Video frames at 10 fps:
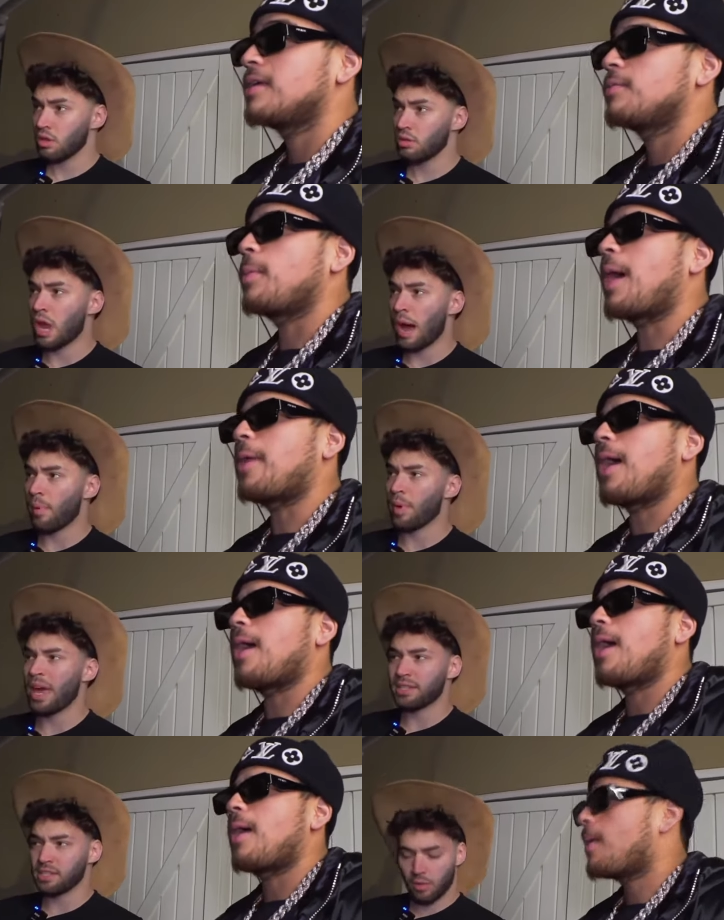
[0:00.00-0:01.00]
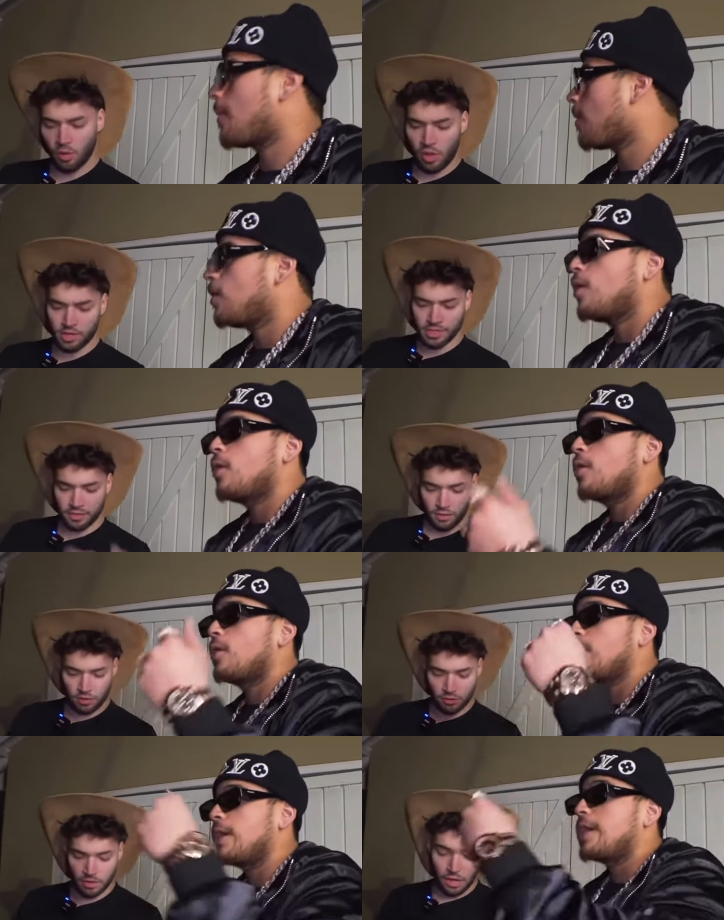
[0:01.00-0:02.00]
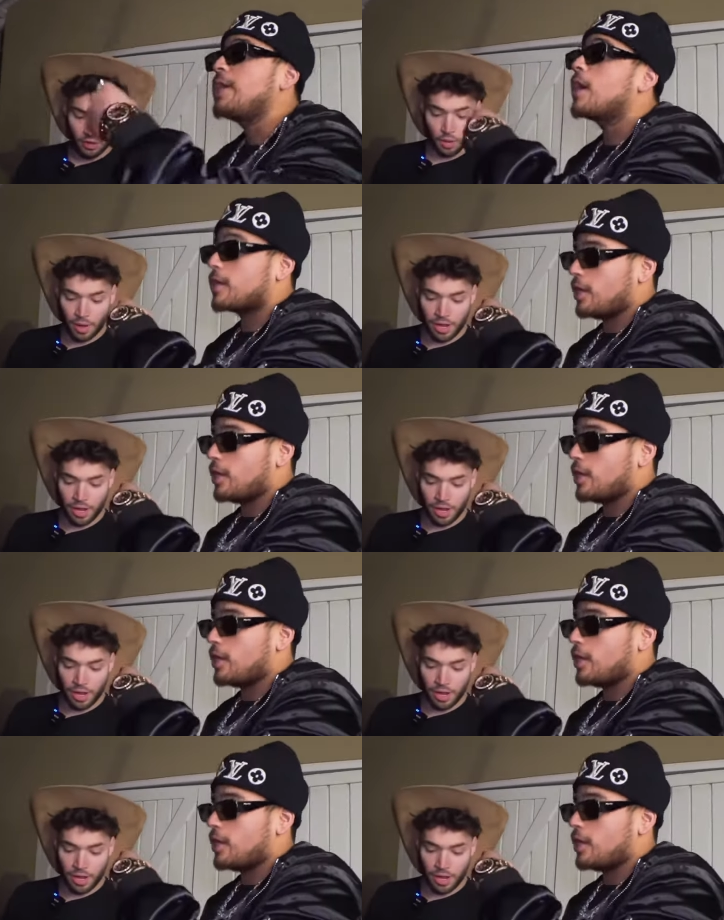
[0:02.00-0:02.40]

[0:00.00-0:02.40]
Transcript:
Speaker 1: Nah, but we hit something. Hold on a second. They'll know right